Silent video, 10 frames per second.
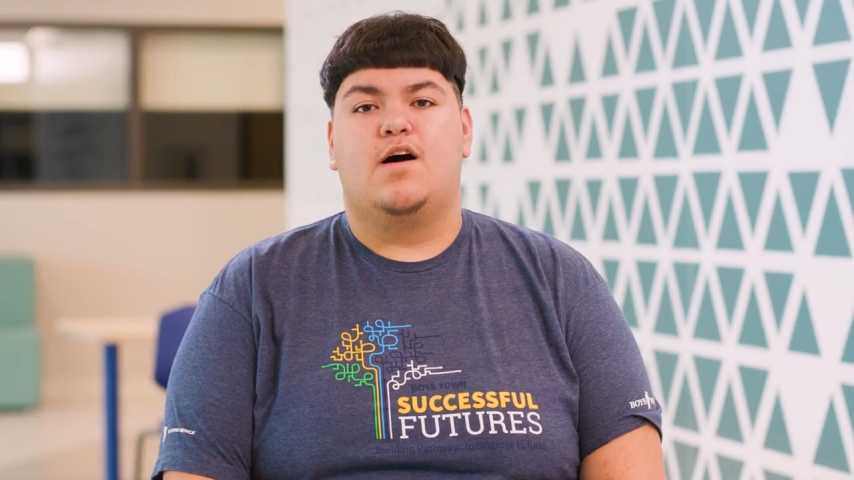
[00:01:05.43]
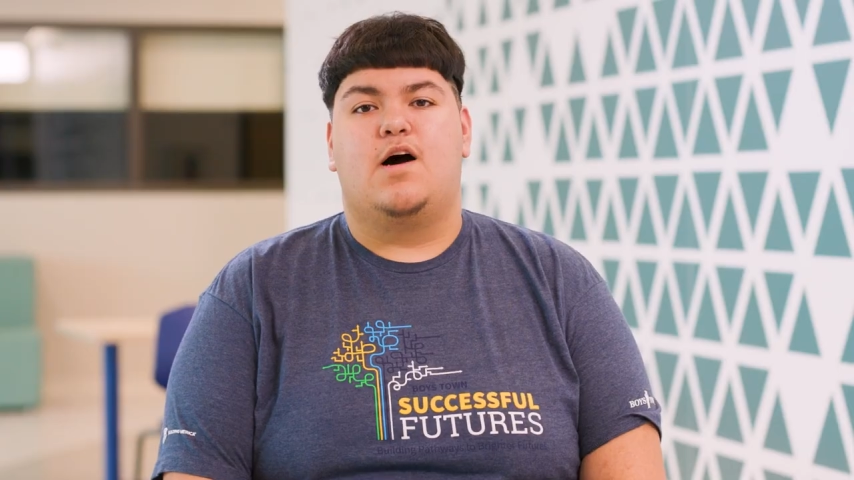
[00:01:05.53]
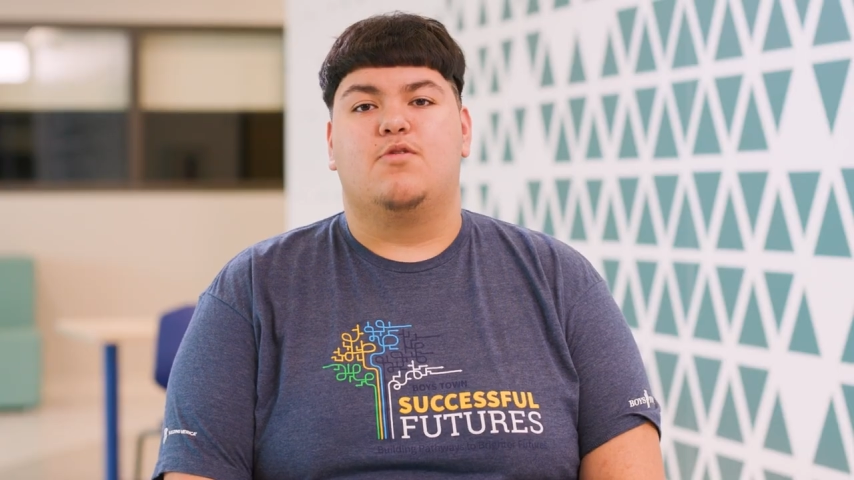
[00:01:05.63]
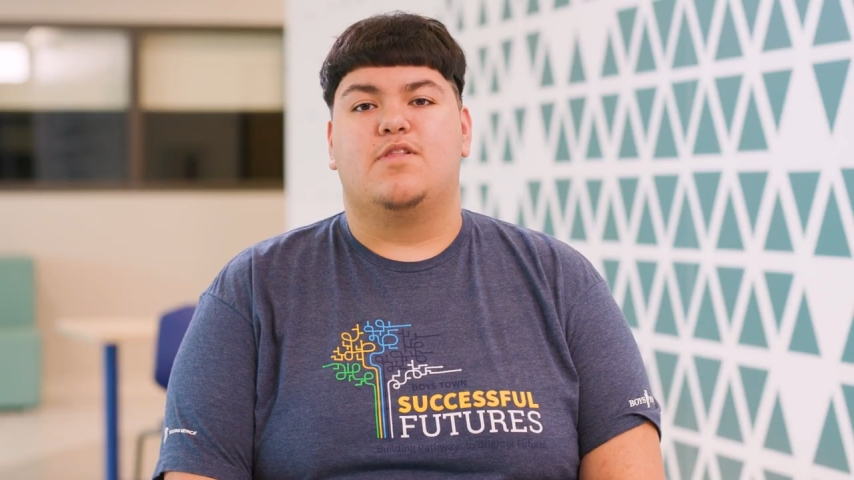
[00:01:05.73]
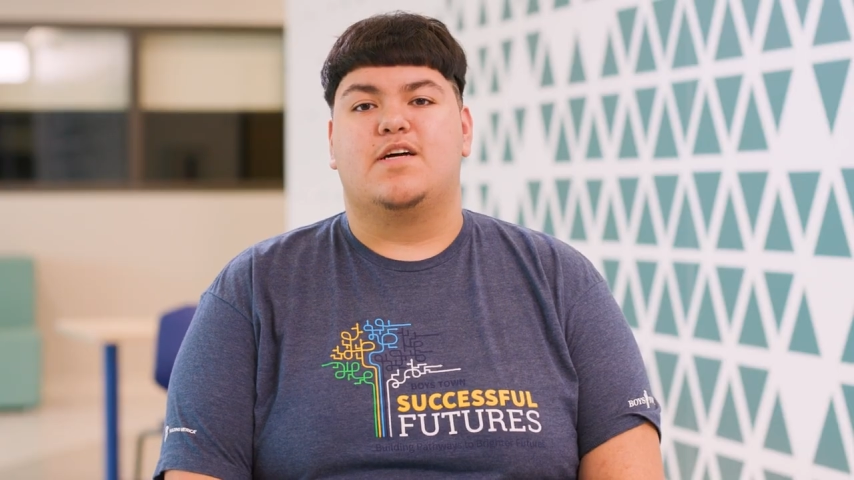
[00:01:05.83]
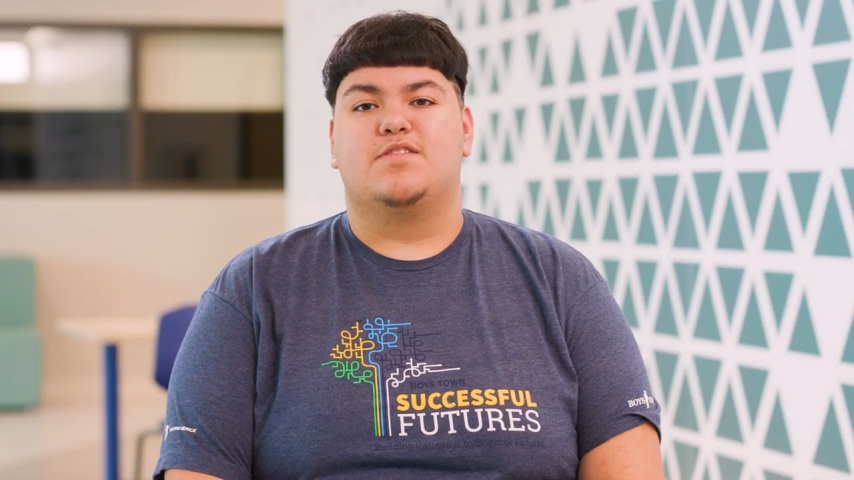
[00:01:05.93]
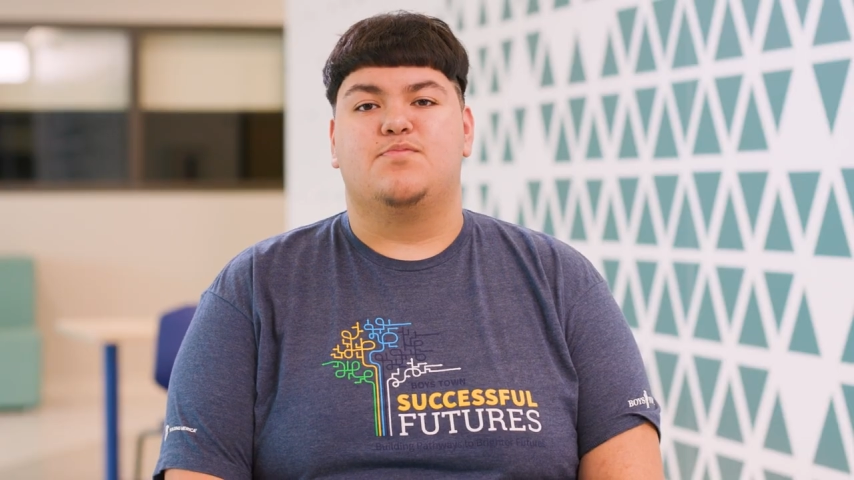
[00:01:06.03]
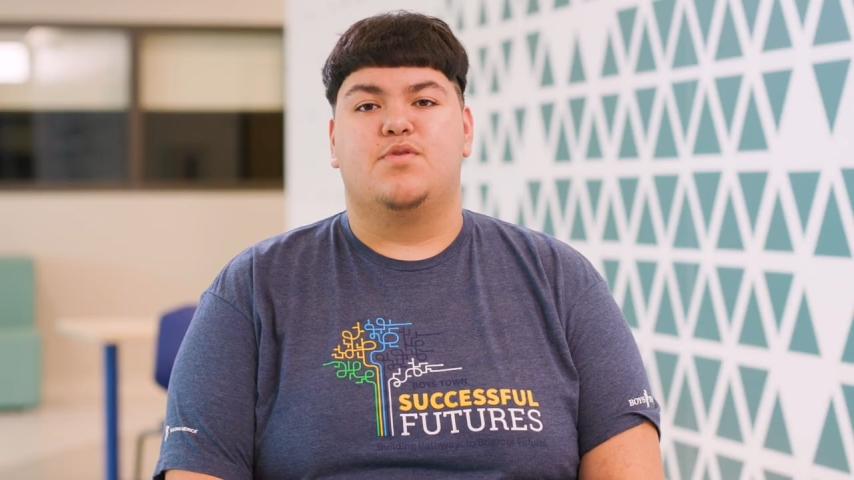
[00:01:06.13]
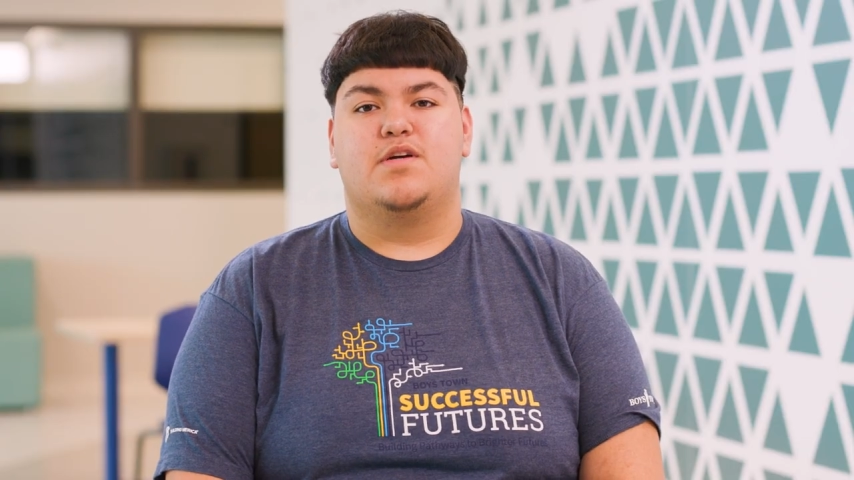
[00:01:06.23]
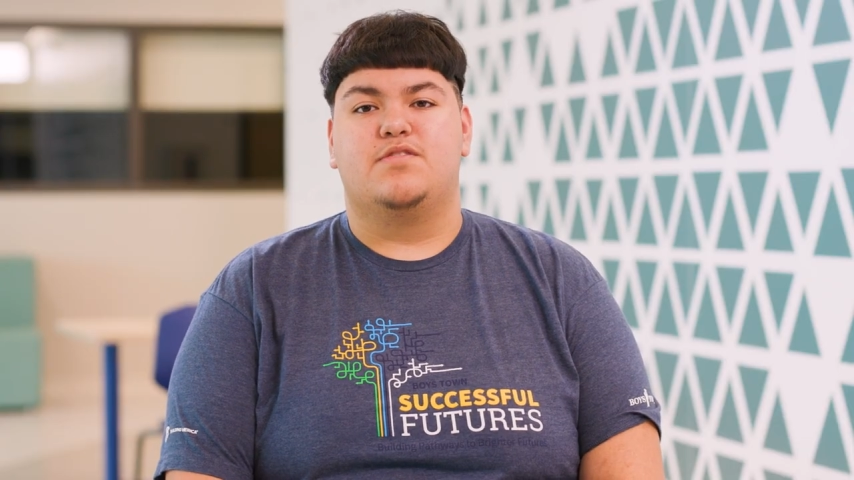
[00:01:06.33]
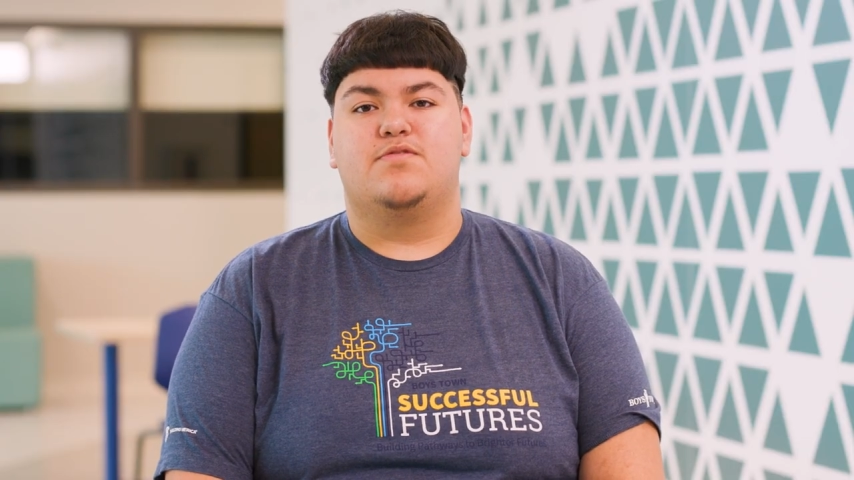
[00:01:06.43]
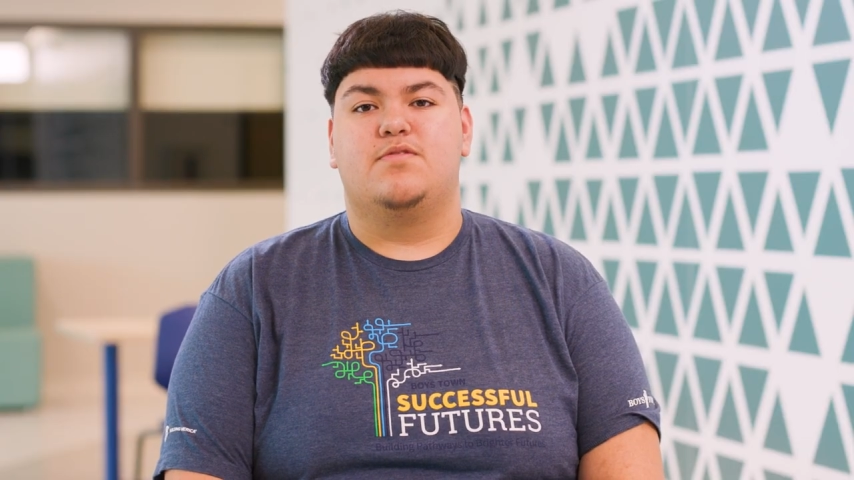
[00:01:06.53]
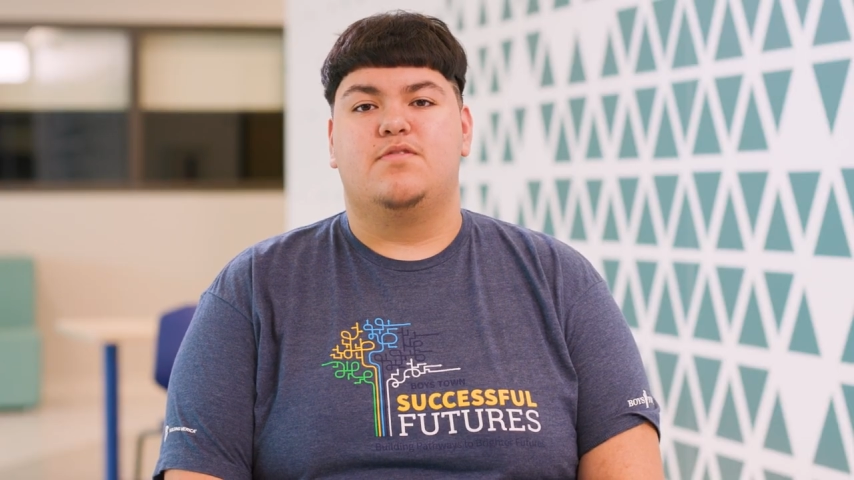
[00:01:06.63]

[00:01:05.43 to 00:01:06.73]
I would like to praise